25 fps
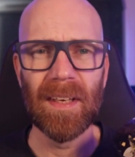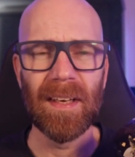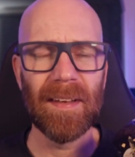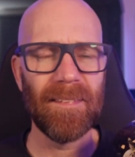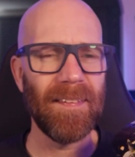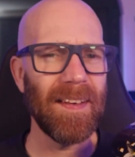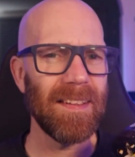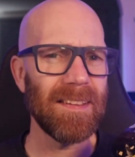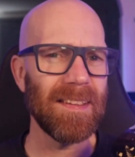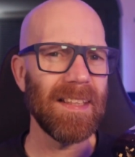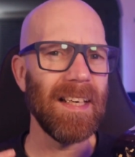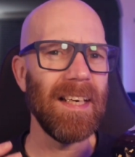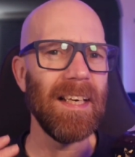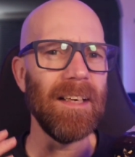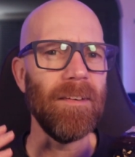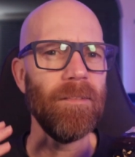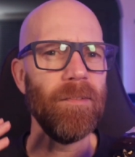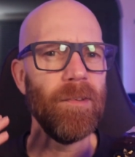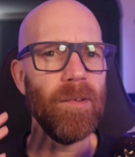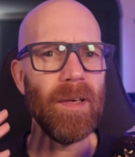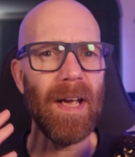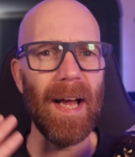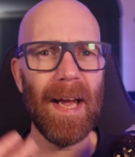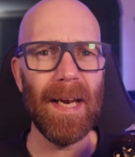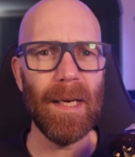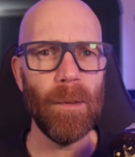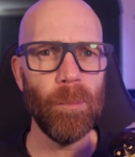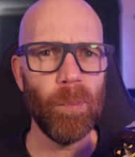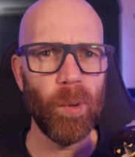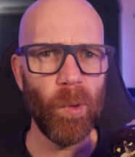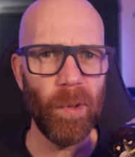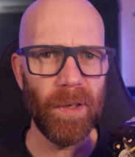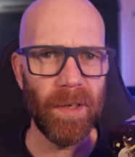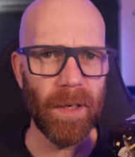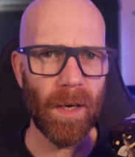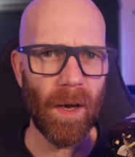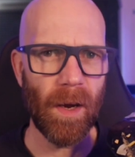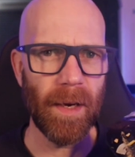and that's going to give you
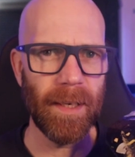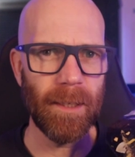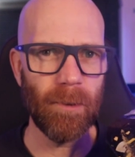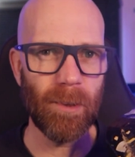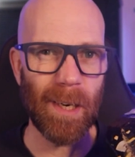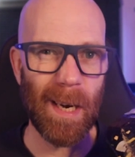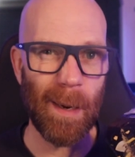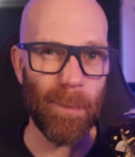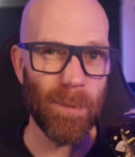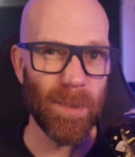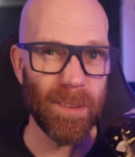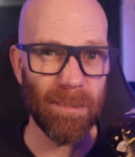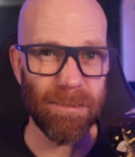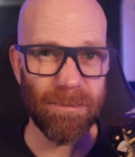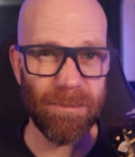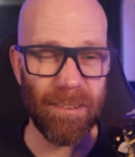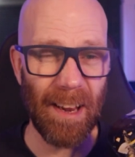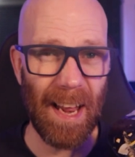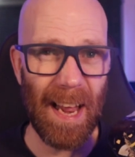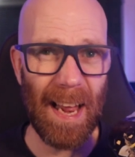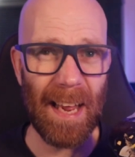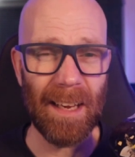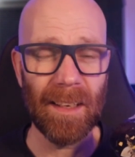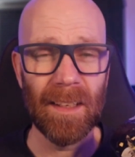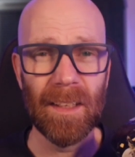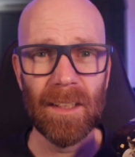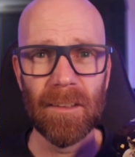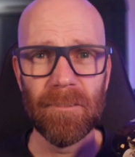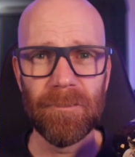8.9 grams of fat,